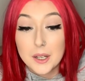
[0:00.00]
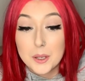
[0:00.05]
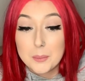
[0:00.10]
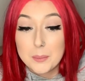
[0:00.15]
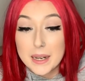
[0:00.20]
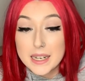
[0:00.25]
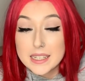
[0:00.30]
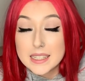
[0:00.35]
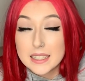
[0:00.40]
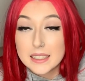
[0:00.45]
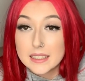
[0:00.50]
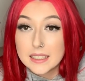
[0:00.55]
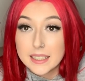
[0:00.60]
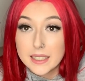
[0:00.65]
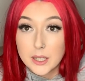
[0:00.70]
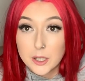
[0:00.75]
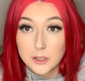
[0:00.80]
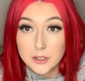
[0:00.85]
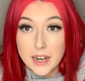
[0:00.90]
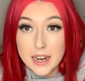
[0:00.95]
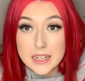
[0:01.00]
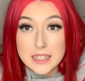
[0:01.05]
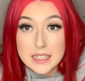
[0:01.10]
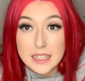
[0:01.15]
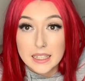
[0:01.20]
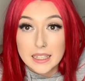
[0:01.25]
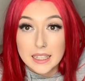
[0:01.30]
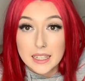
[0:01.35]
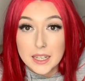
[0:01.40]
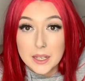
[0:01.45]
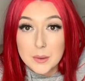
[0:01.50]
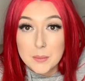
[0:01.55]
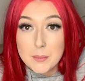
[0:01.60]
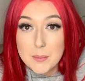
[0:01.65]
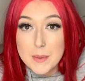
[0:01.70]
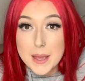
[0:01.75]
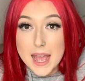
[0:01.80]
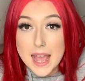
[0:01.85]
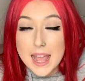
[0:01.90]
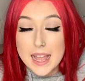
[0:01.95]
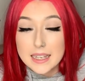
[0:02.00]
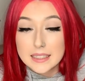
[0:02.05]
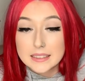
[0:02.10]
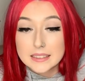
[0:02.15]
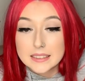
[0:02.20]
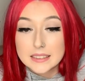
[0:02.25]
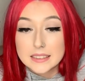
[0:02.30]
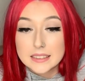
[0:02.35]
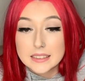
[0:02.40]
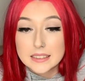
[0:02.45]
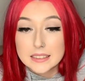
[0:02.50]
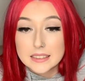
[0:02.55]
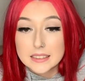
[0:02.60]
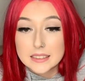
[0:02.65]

basically harassing him and